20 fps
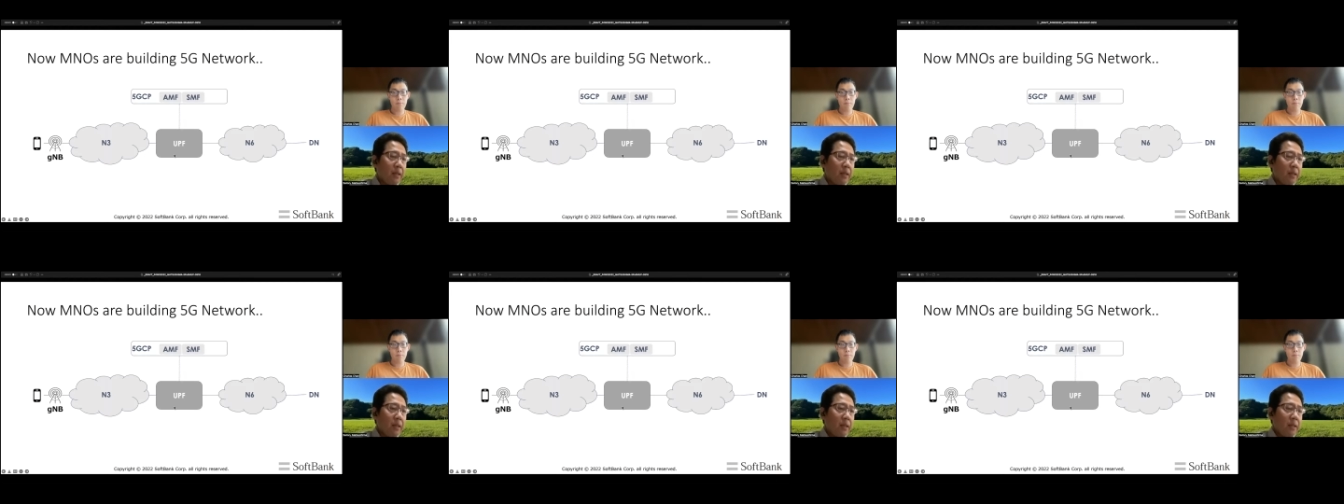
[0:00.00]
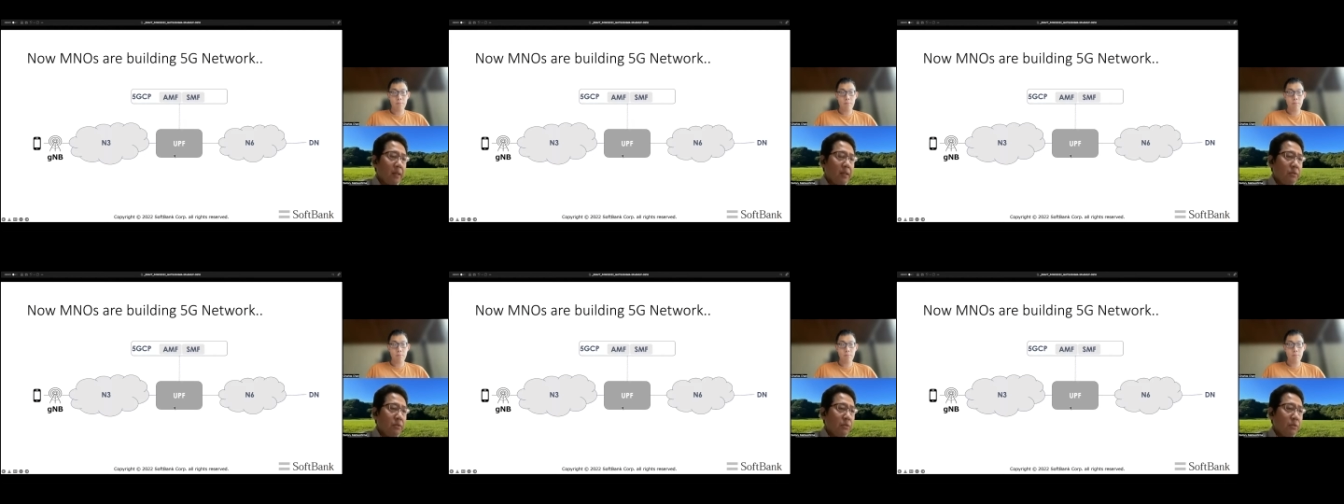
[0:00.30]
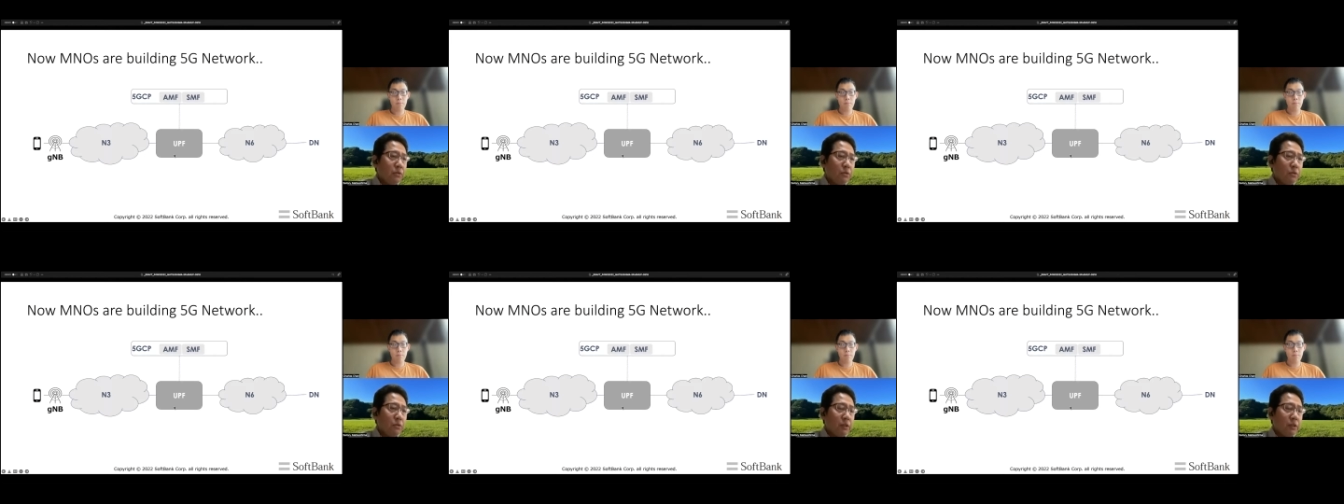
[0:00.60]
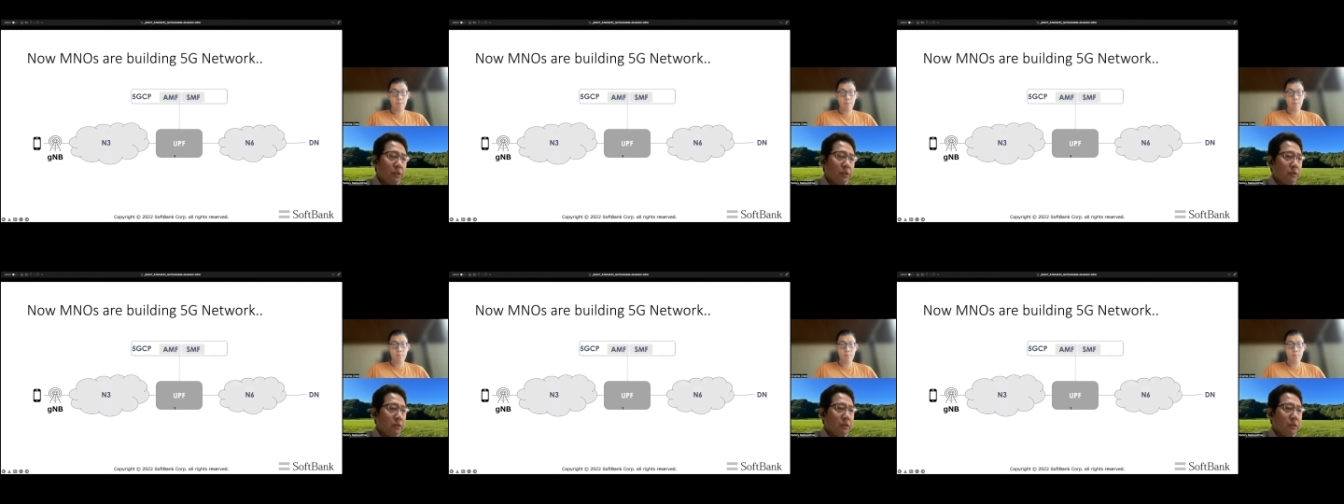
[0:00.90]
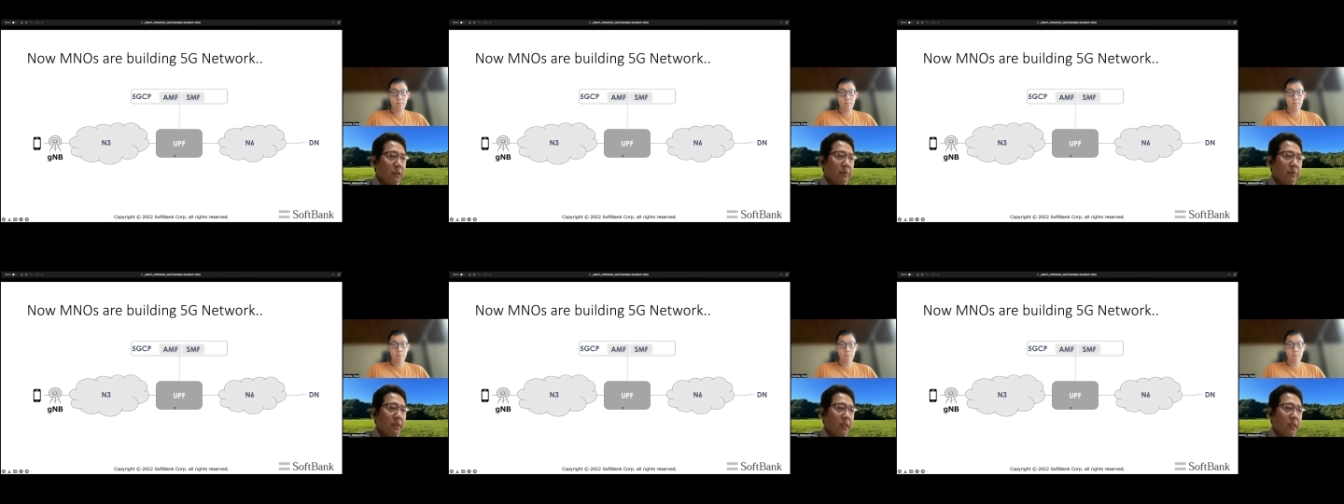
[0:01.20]
So the
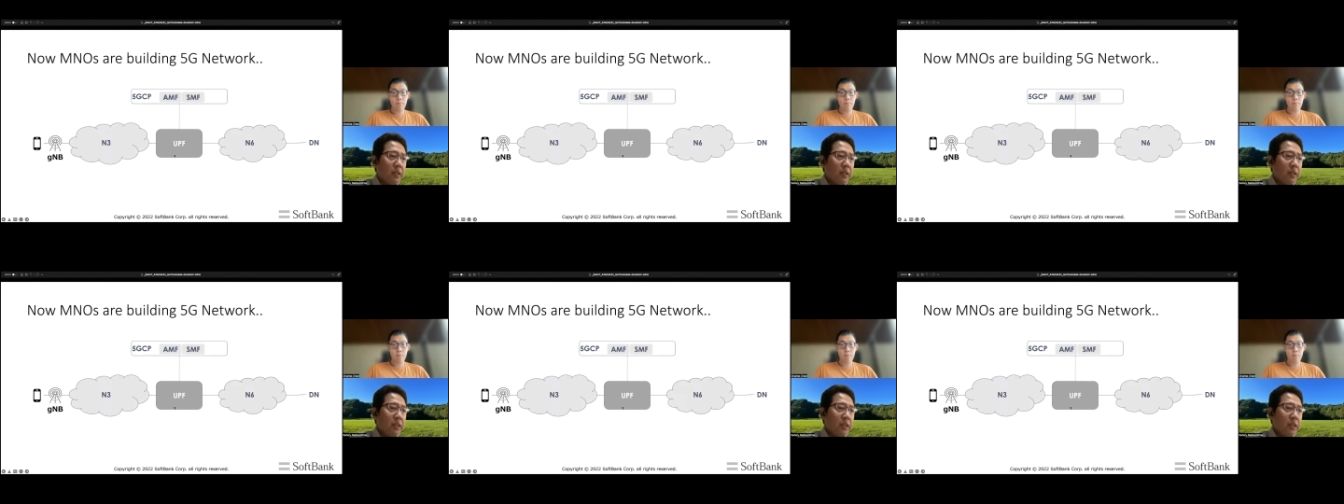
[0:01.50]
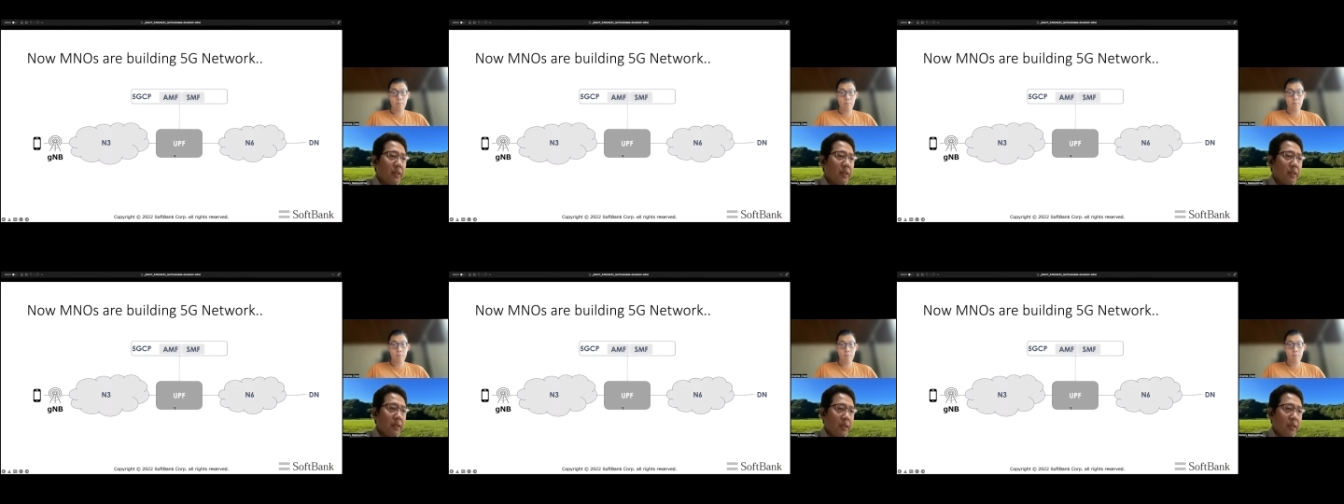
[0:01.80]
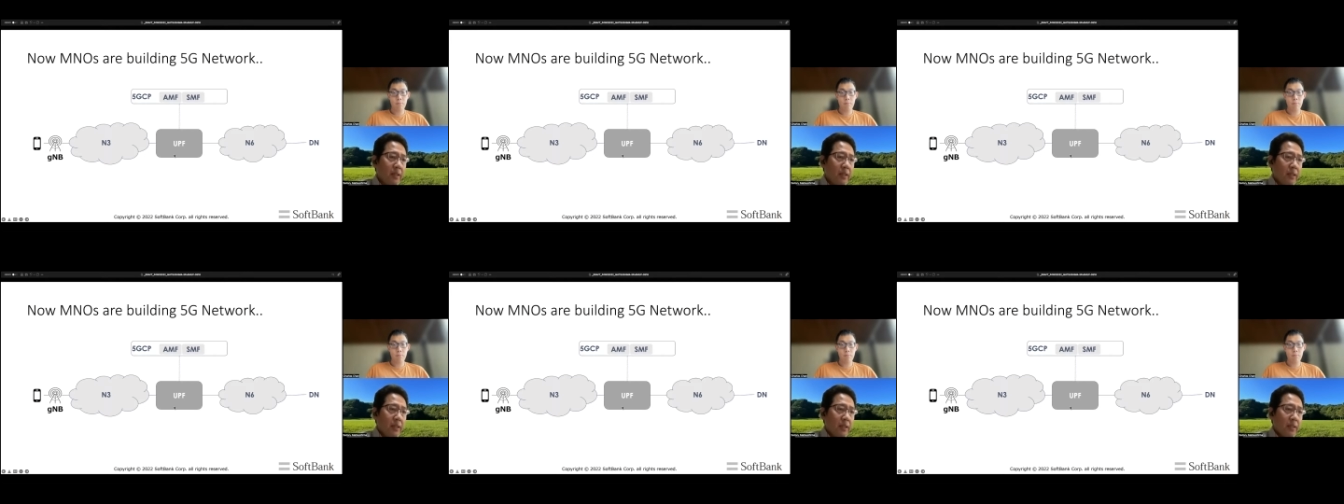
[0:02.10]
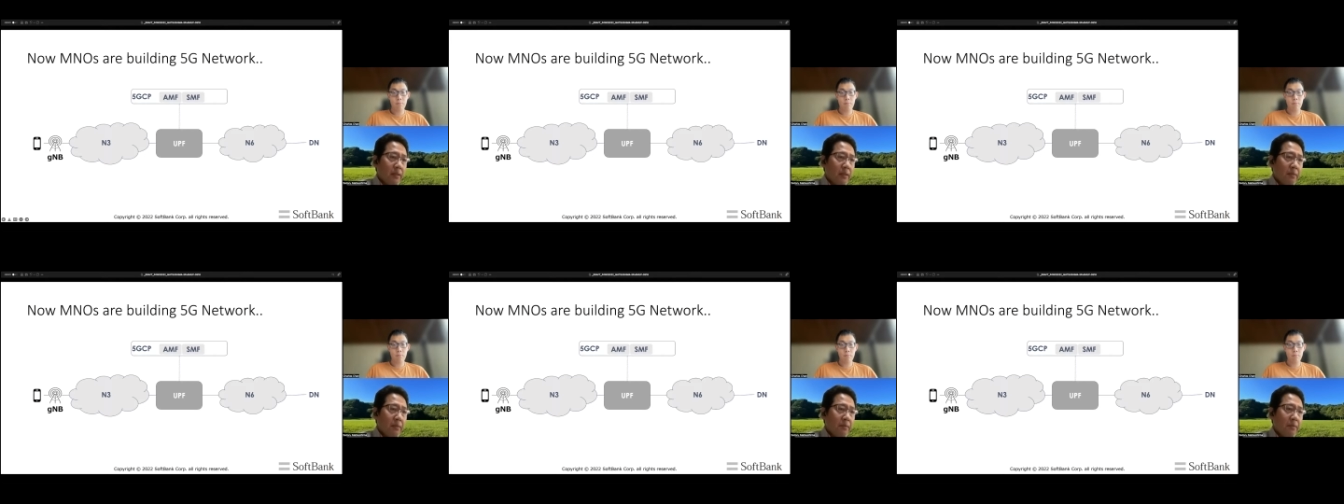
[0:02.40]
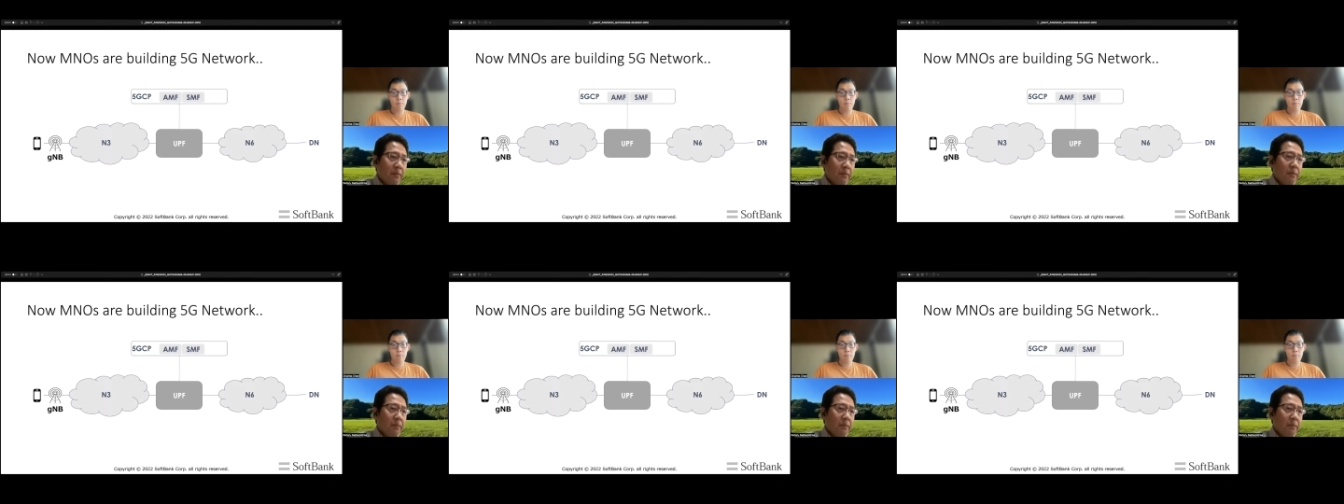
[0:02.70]
connectivity
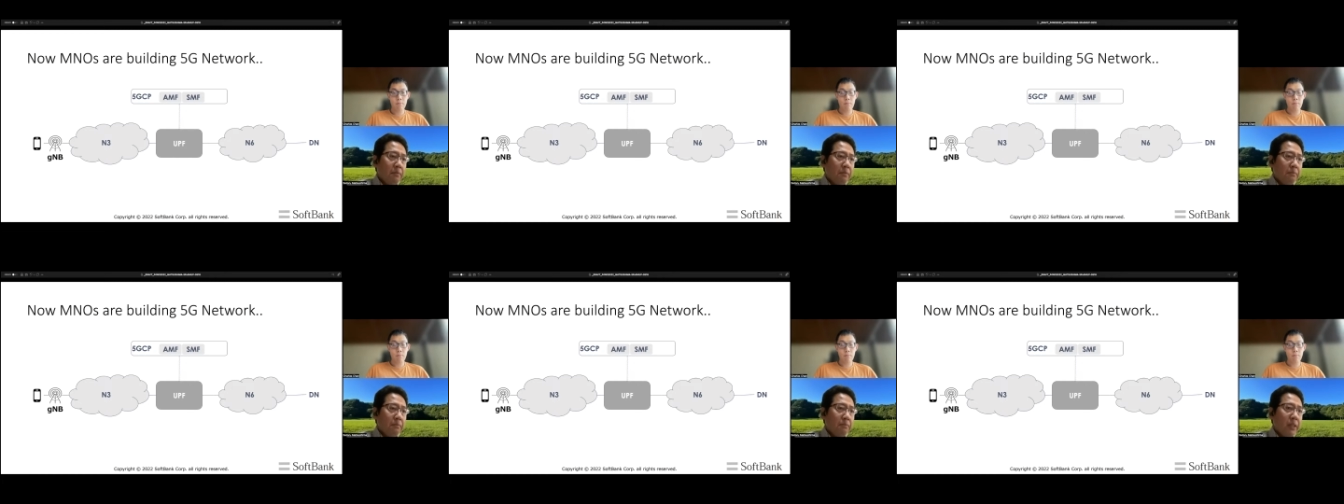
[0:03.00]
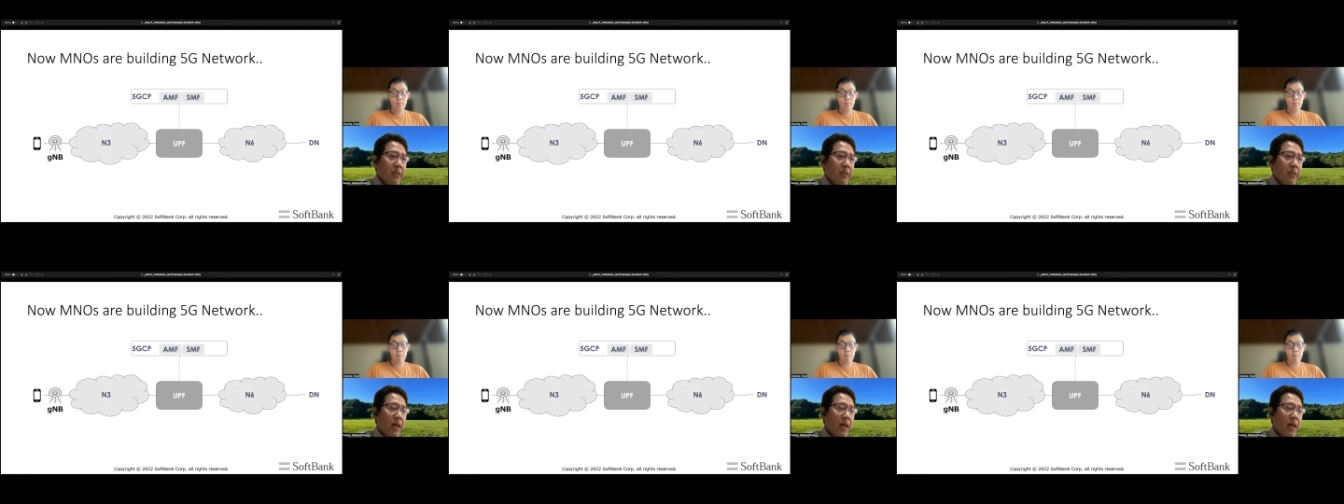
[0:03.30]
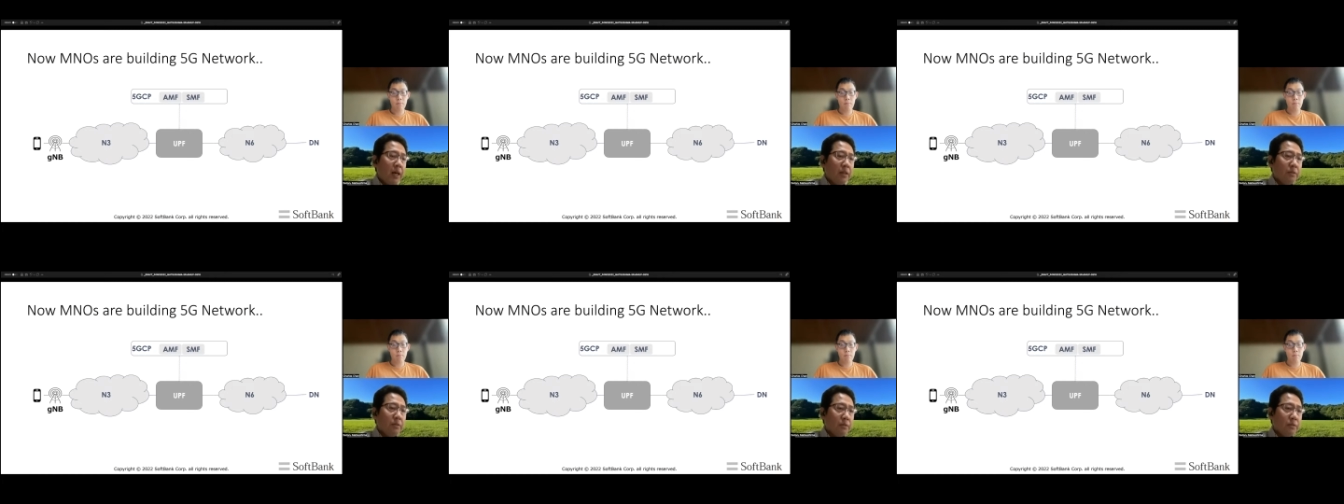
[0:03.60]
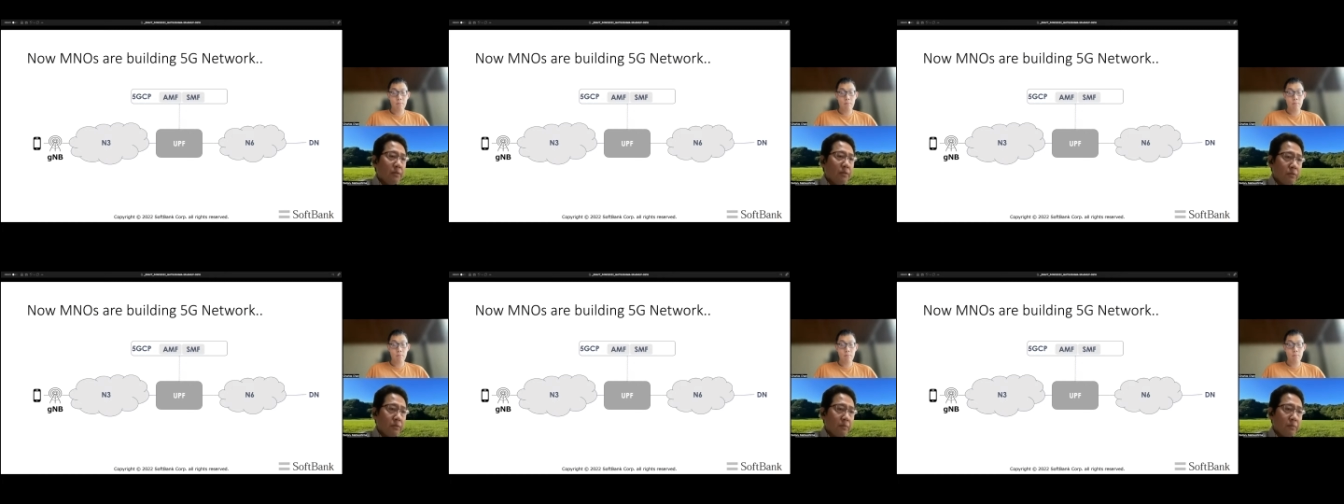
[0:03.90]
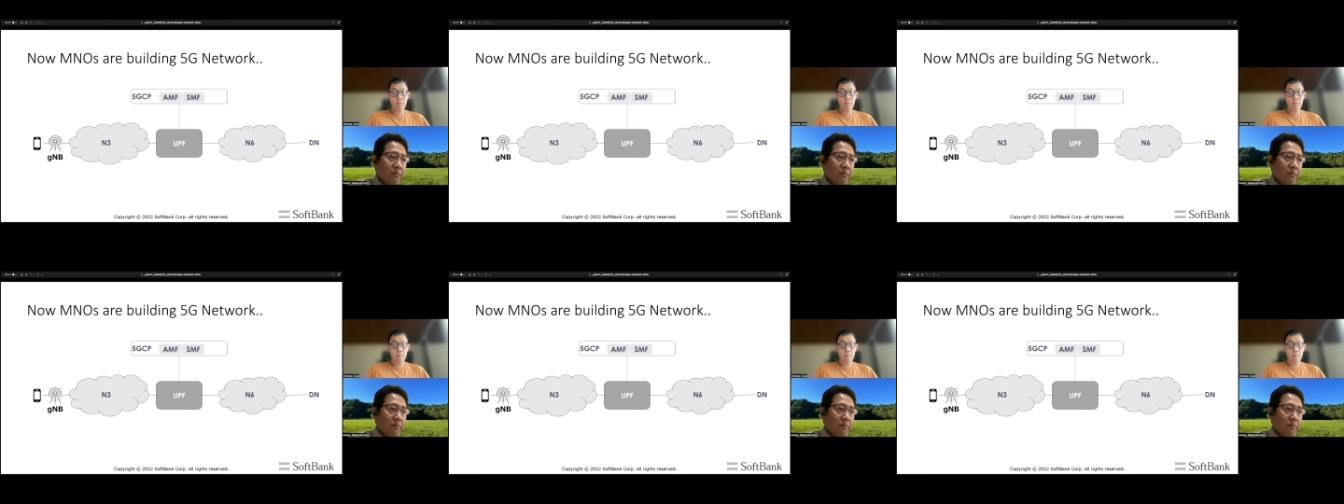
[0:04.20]
be handled